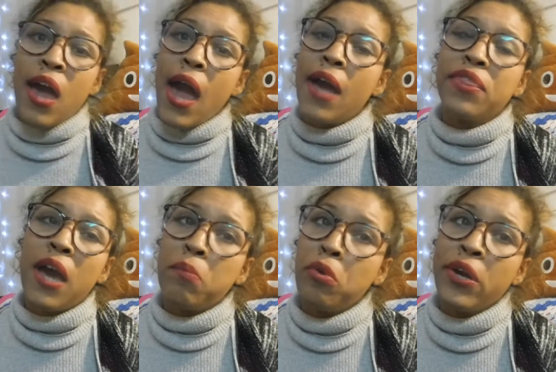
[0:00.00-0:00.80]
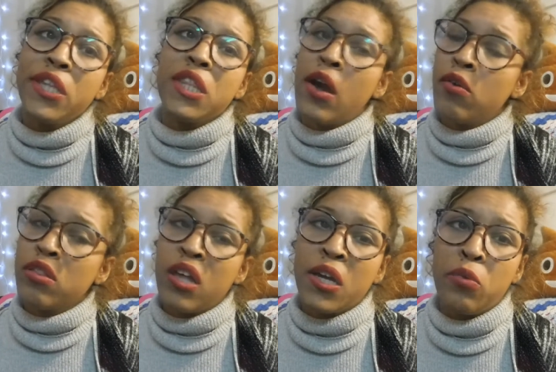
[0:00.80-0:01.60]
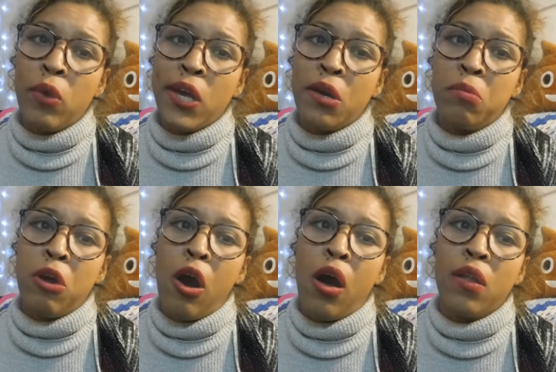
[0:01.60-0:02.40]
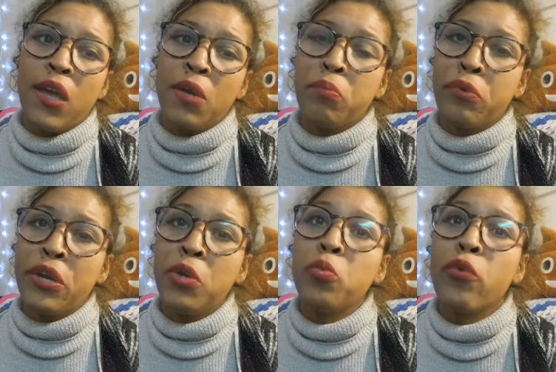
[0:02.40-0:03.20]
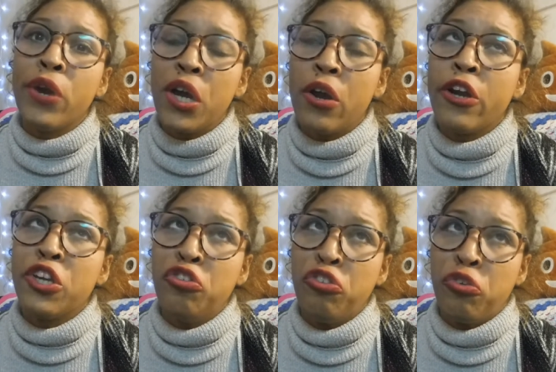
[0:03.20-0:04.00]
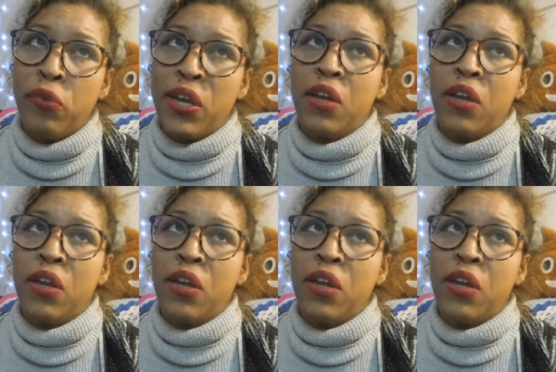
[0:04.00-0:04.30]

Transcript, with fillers: at that point, that was like a wake up call. Like, Bre, what are you doing?